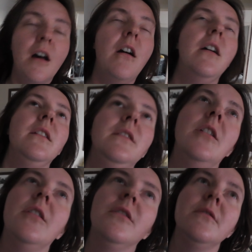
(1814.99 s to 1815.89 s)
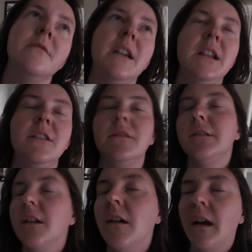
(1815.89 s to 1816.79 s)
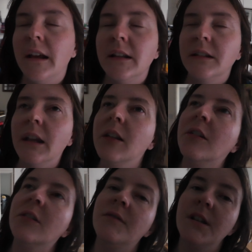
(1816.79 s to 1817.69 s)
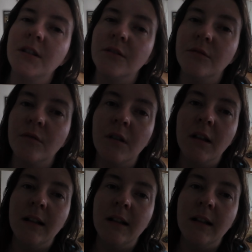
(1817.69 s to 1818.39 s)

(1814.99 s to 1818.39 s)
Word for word: I know they look nice, they look original,